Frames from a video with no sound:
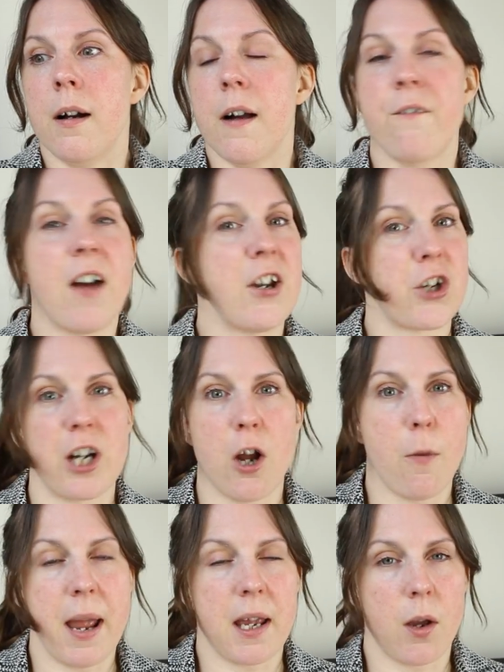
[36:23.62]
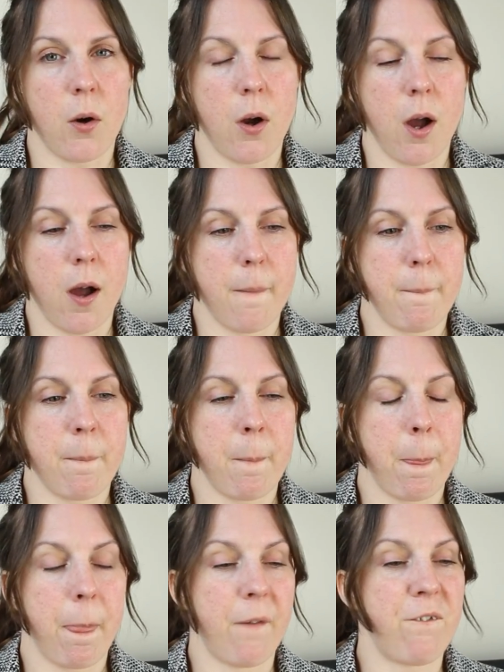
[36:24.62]
Eventually I'll make
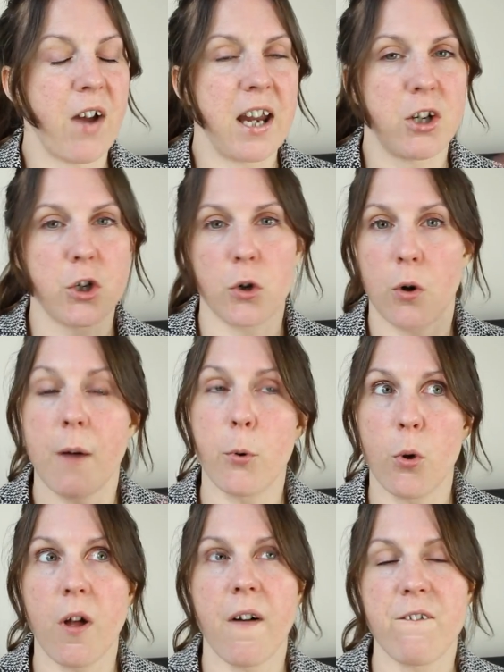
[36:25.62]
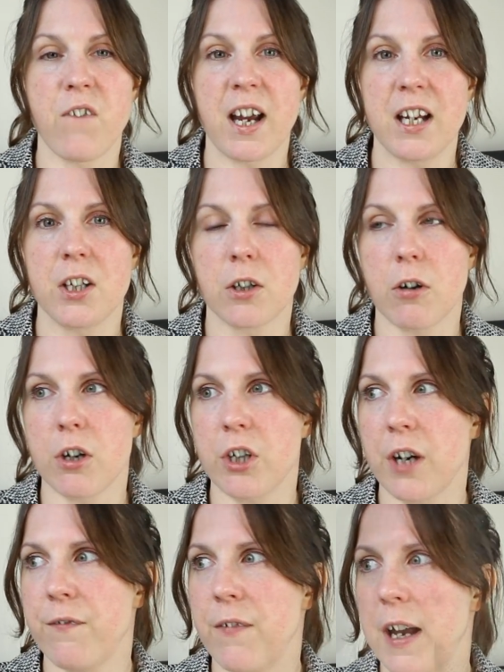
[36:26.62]
the fade shawl. I bought a
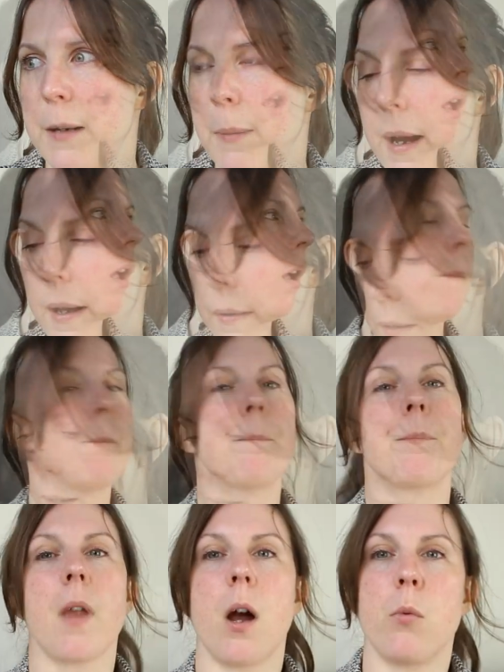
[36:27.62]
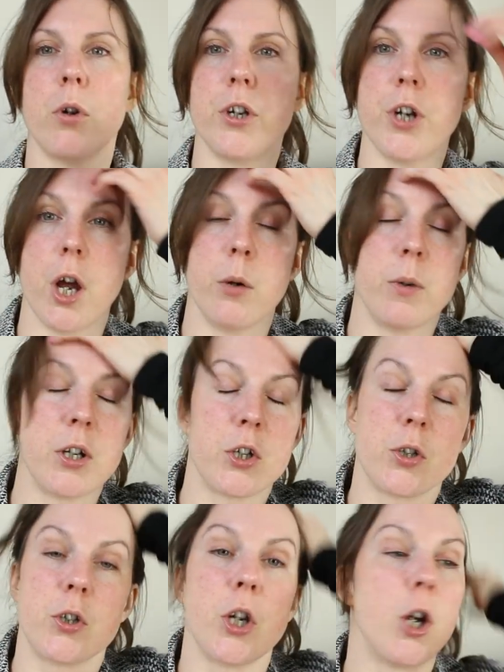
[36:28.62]
crochet fade pattern. I want to know
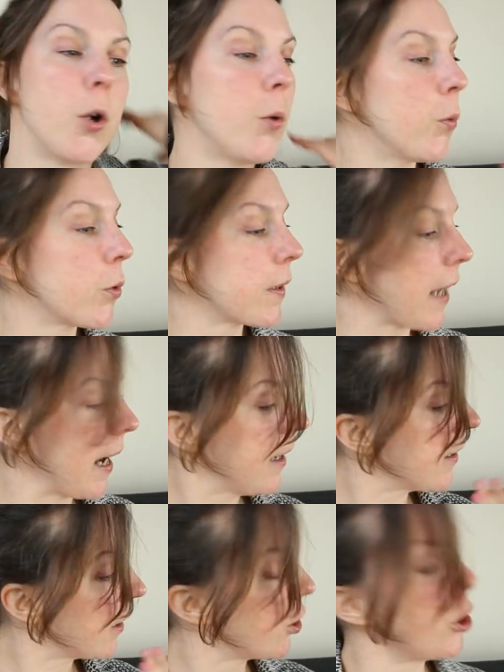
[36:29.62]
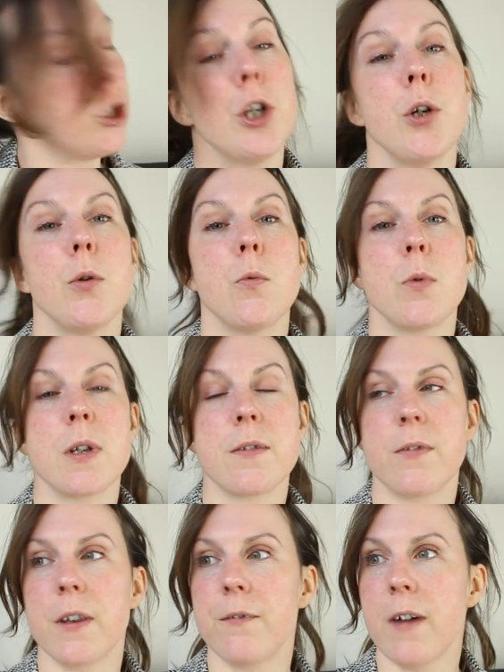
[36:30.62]
which 2 skeins I should use
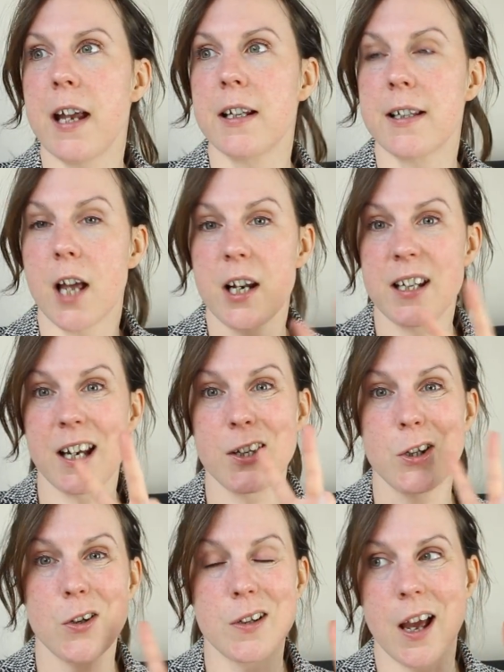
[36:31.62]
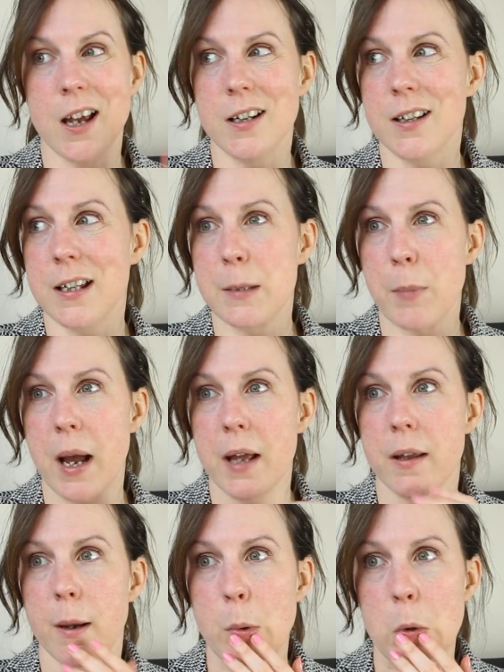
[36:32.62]
for the fade, because it only takes 2 skeins, this
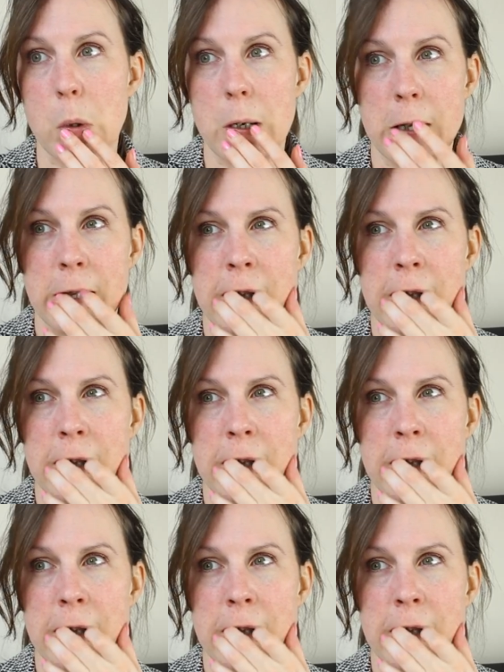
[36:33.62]
pattern that I bought.